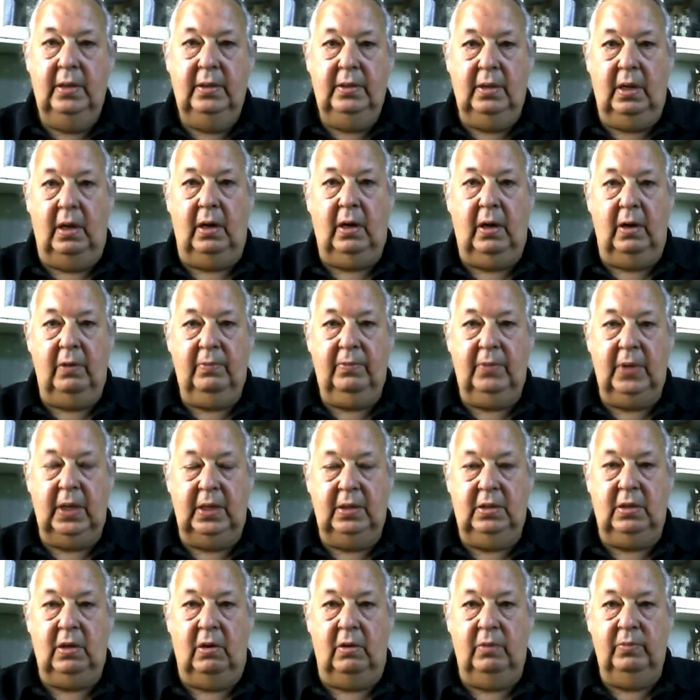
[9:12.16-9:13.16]
that they
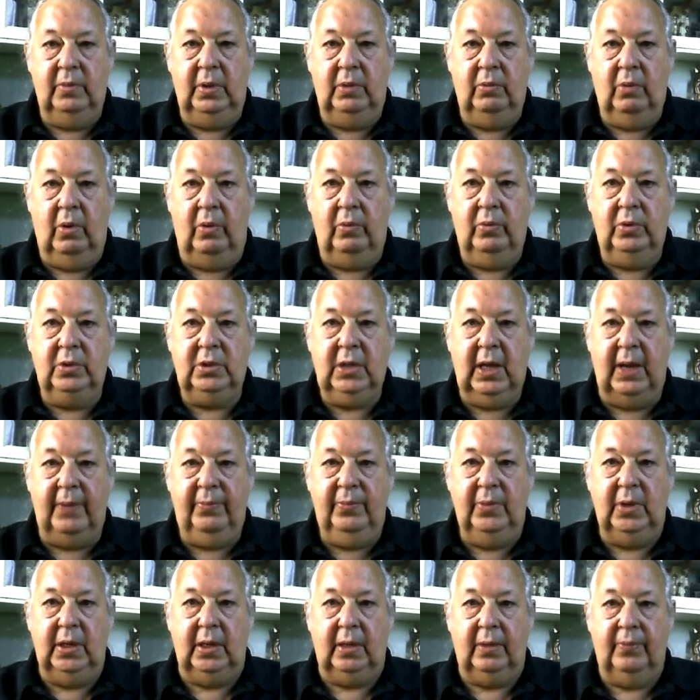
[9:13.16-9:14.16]
told me what was
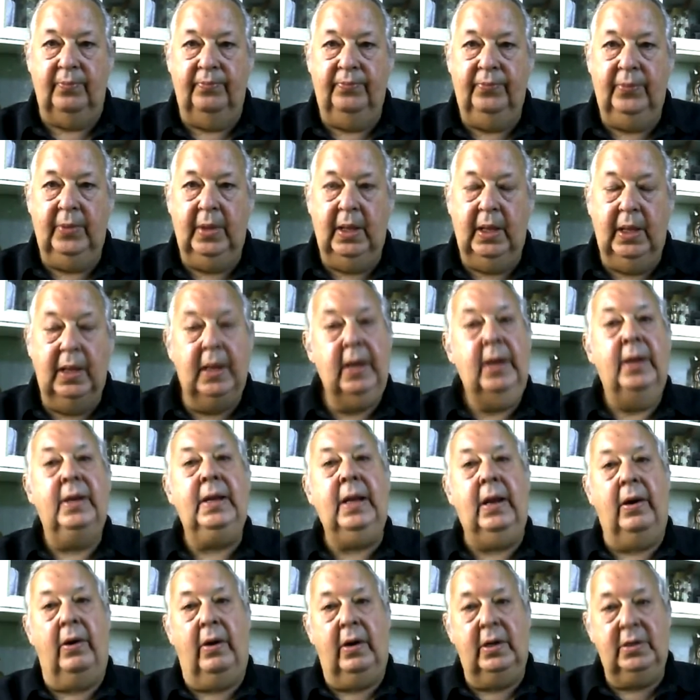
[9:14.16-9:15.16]
happening.
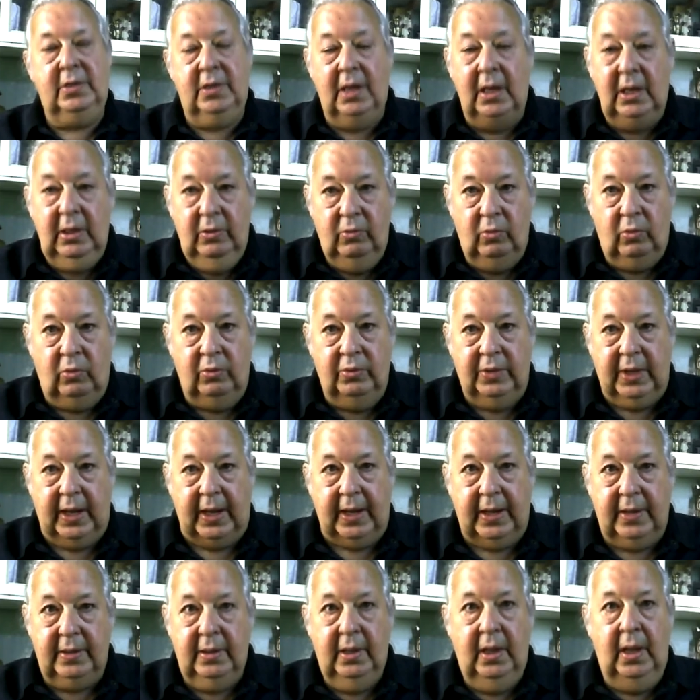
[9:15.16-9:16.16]
Now, I tell you all
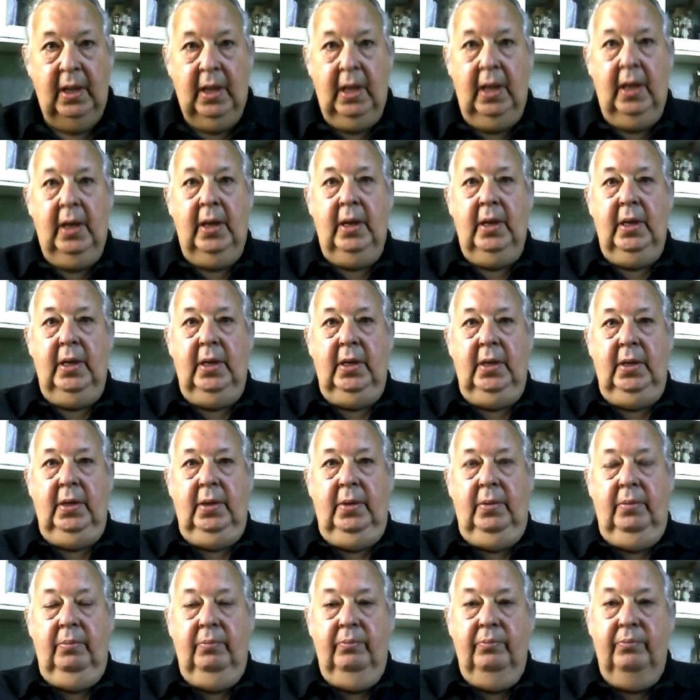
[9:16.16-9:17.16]
that
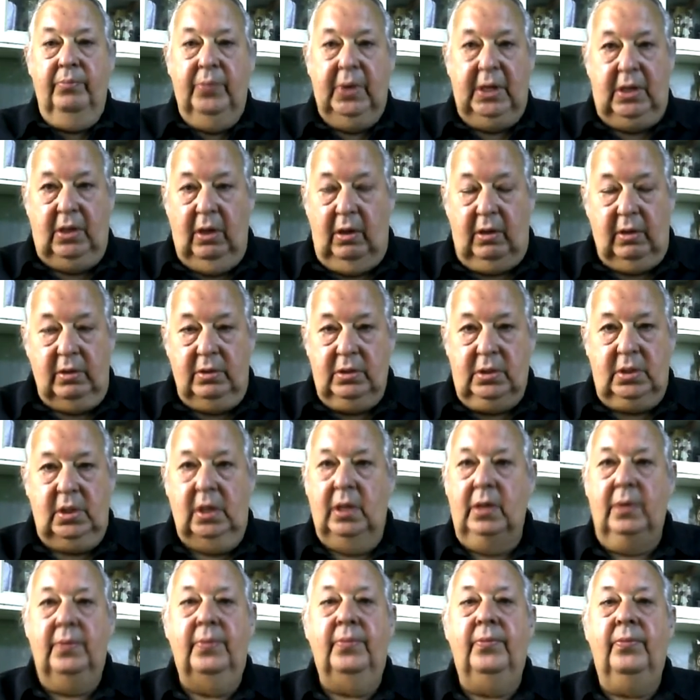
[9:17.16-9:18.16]

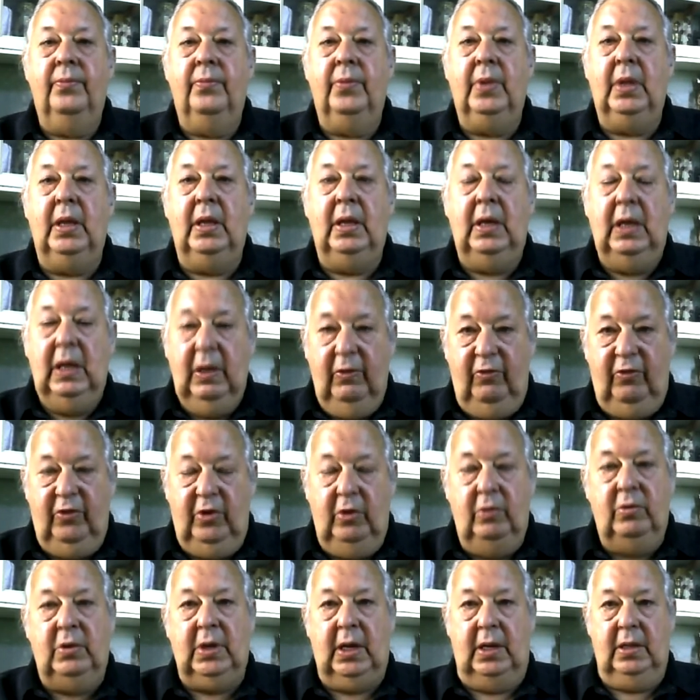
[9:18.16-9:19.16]
because if
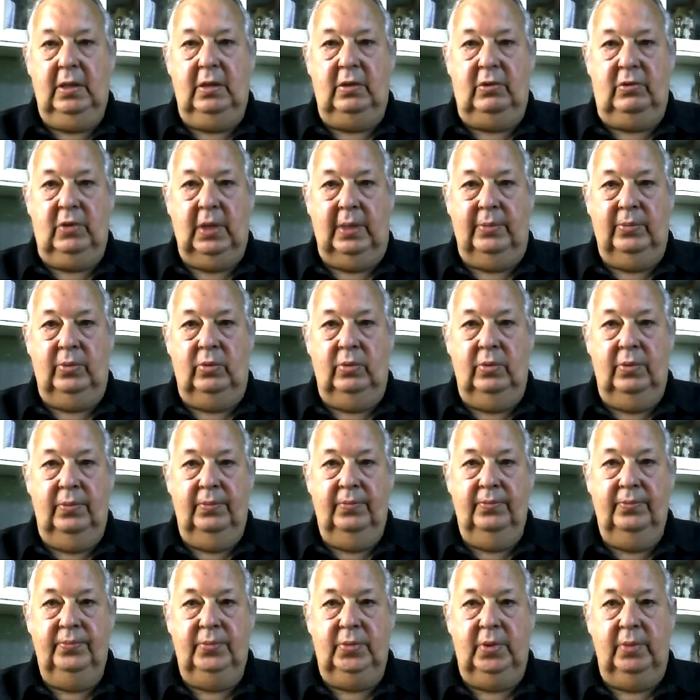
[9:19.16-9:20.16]
you take the trouble
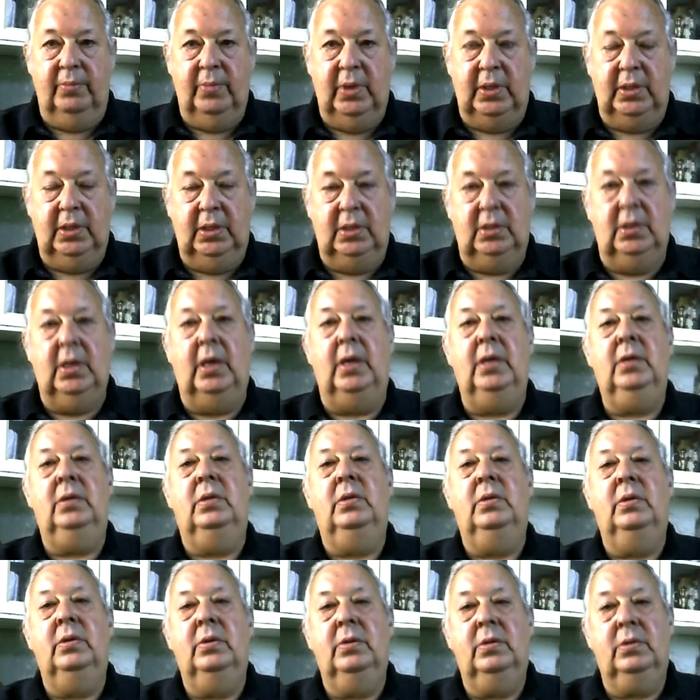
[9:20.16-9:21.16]
to
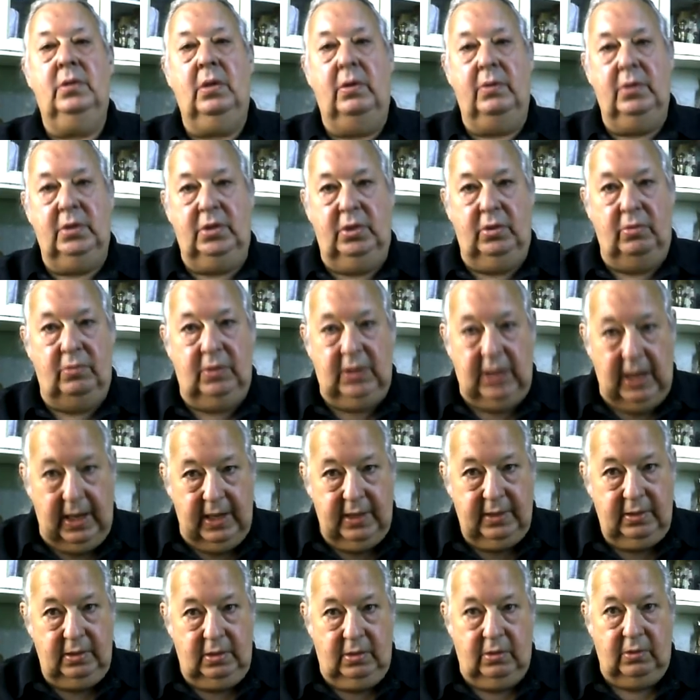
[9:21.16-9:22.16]
meditate so that you
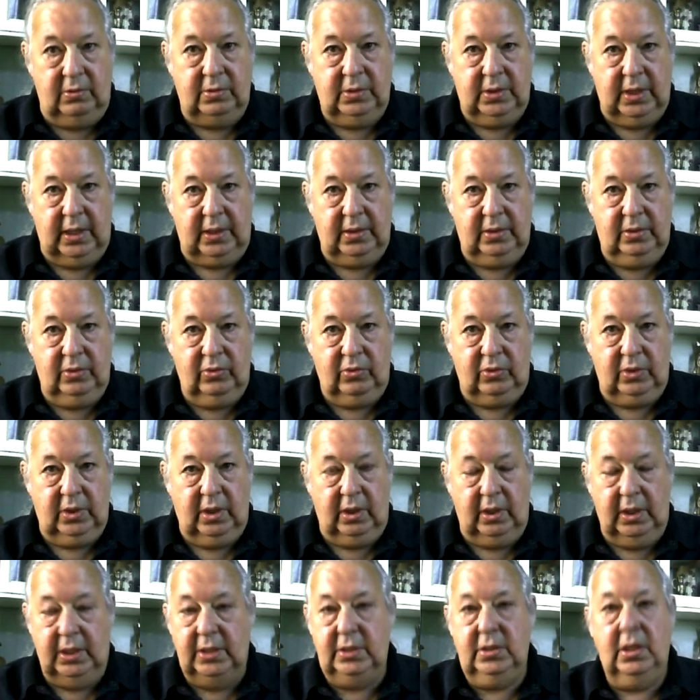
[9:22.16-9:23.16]
can contact your
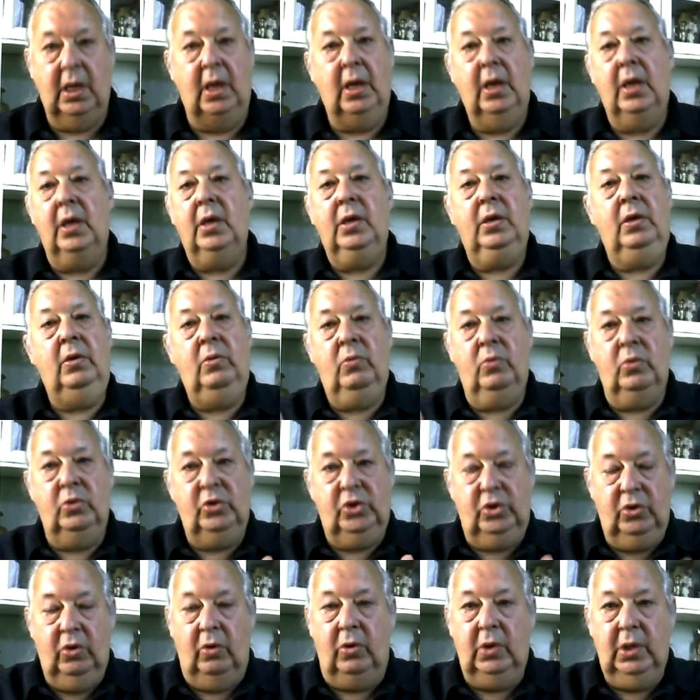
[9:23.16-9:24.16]
guides, you will
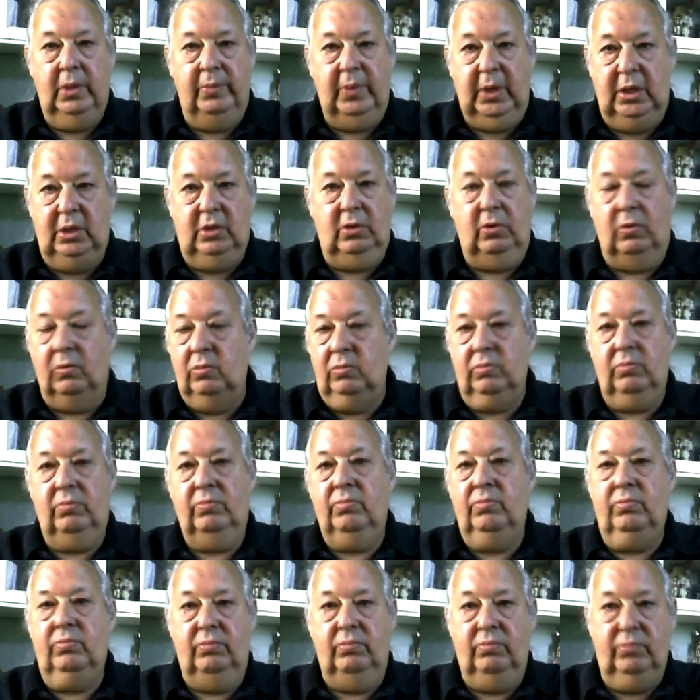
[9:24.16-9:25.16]
surely be taught
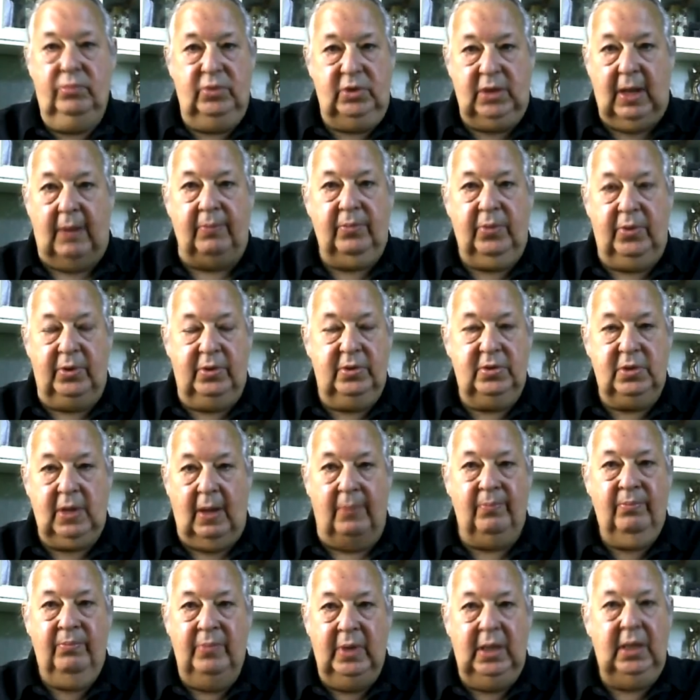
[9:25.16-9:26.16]

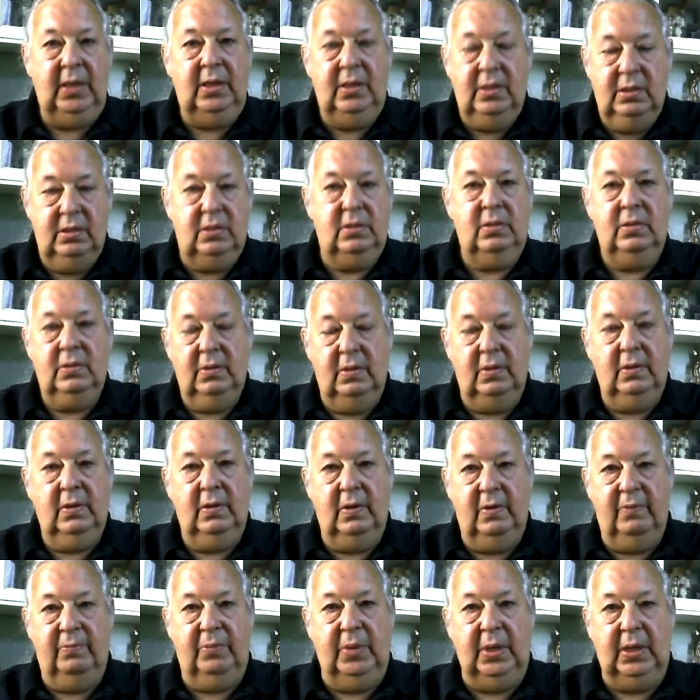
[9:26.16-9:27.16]
some means
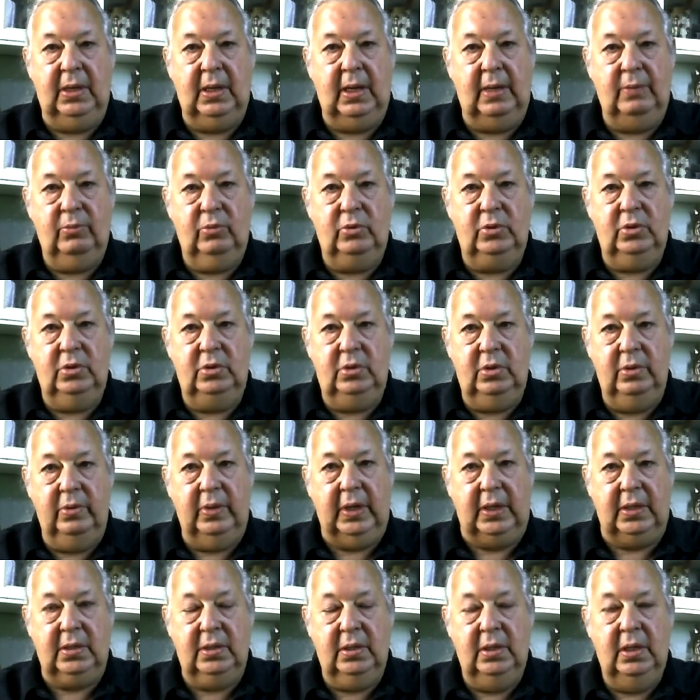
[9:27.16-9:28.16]
of being able to do
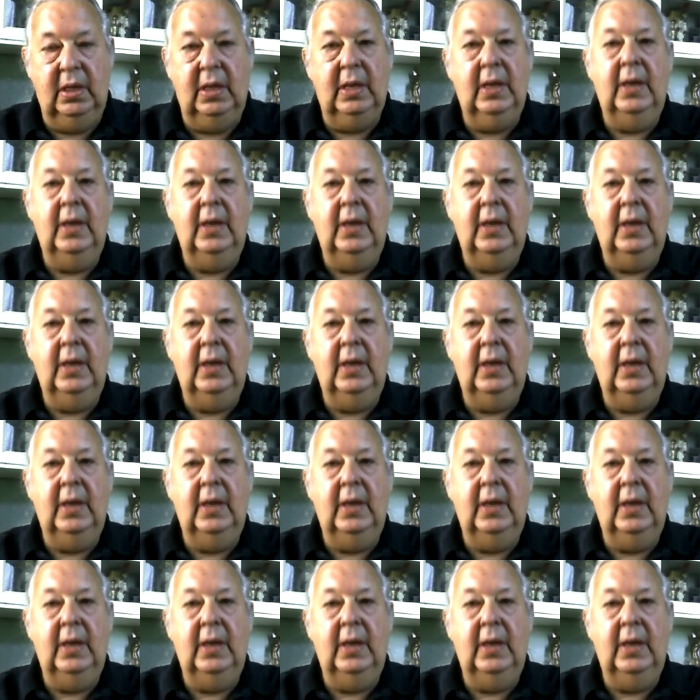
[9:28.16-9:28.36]
it.